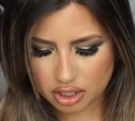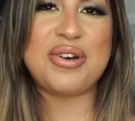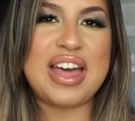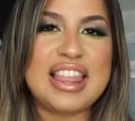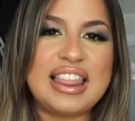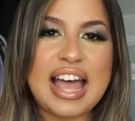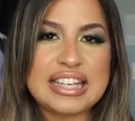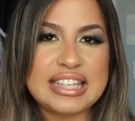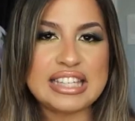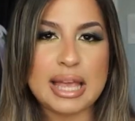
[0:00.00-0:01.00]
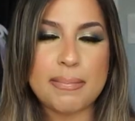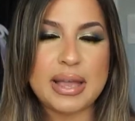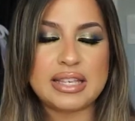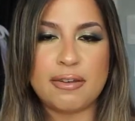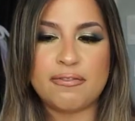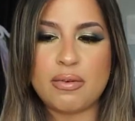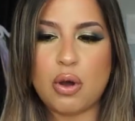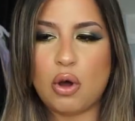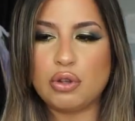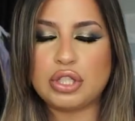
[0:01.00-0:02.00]
But the last things I picked up from
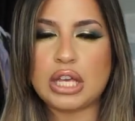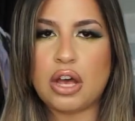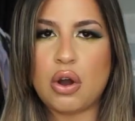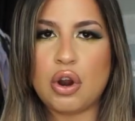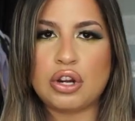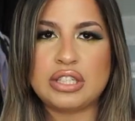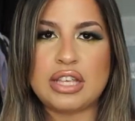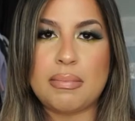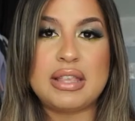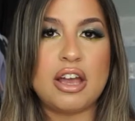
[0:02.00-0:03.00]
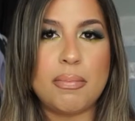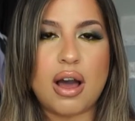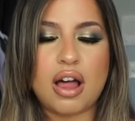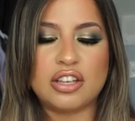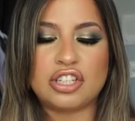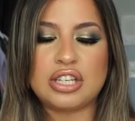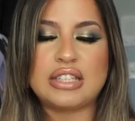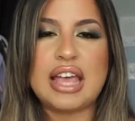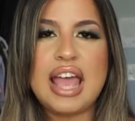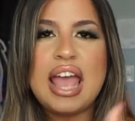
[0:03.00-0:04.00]
Ulta are some nail
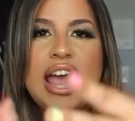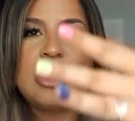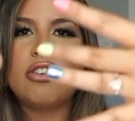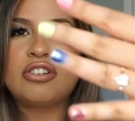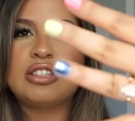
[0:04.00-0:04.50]
polishes and there's